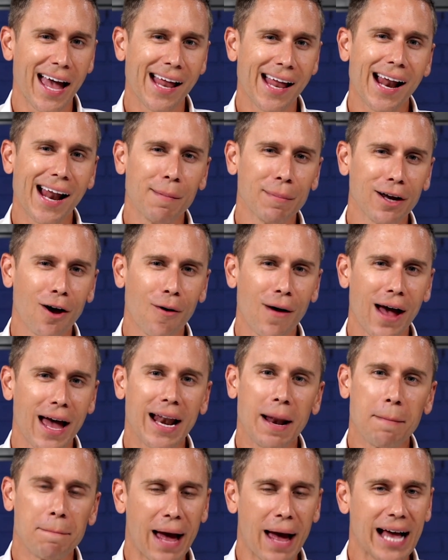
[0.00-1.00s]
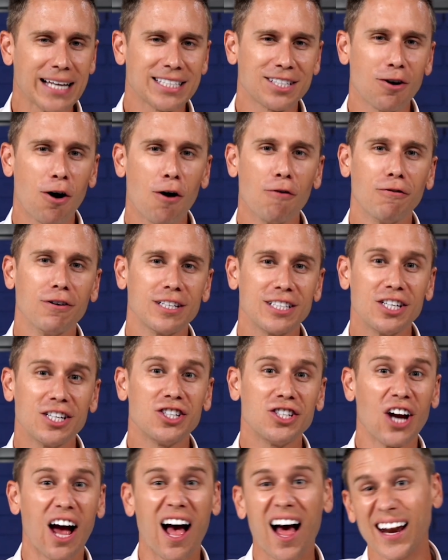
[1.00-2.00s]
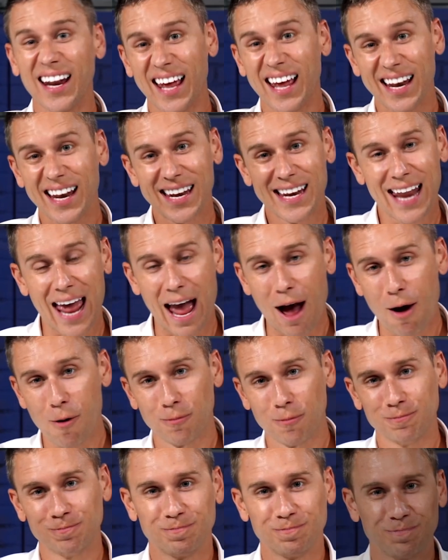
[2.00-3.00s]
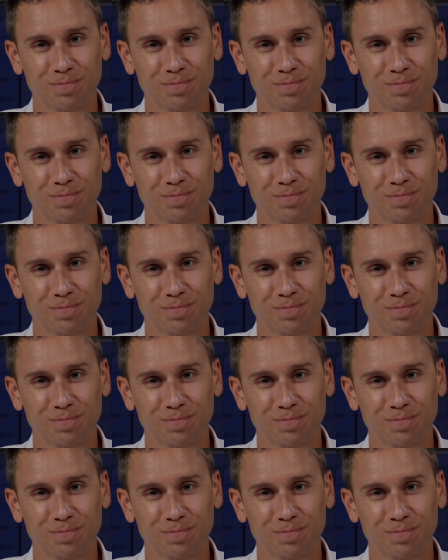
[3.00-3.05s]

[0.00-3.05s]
And I'm going to go ahead and pass it over to John now.